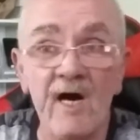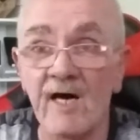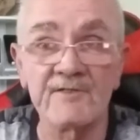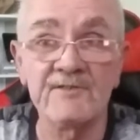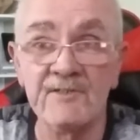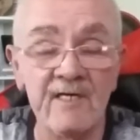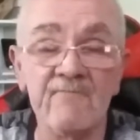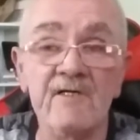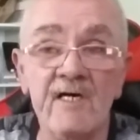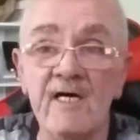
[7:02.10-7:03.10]
has
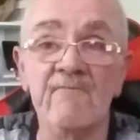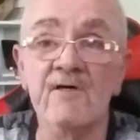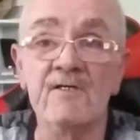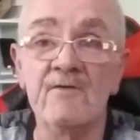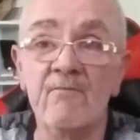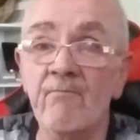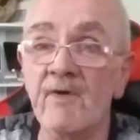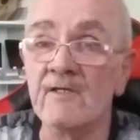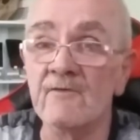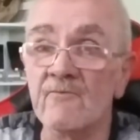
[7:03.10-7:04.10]
never ever
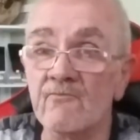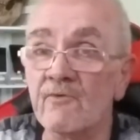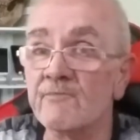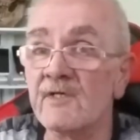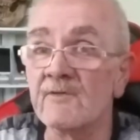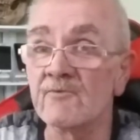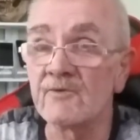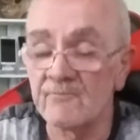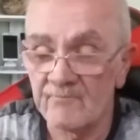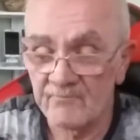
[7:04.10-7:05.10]
been repealed.
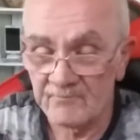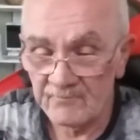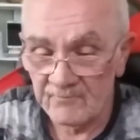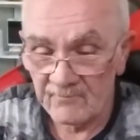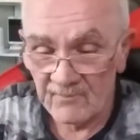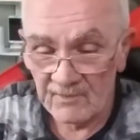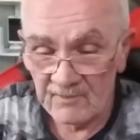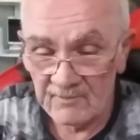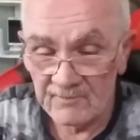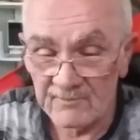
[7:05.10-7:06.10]

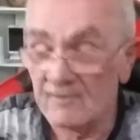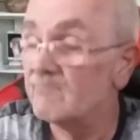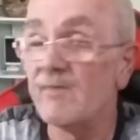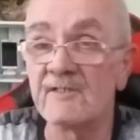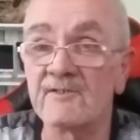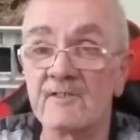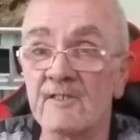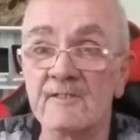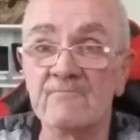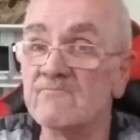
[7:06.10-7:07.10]
So
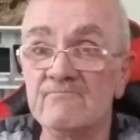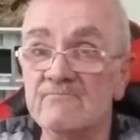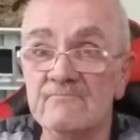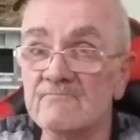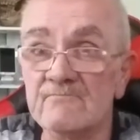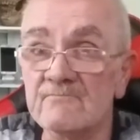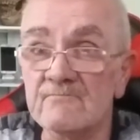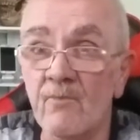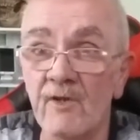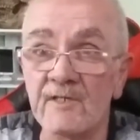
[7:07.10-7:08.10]
basically,
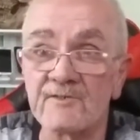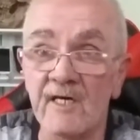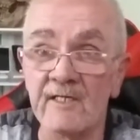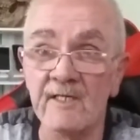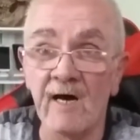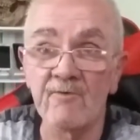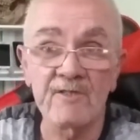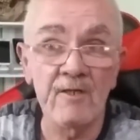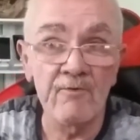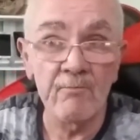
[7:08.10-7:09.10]
what they're saying now is a
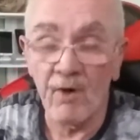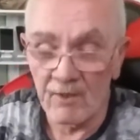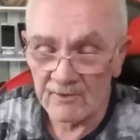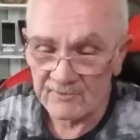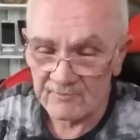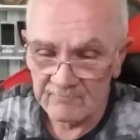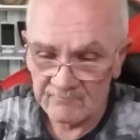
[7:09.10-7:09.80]
load of bollocks.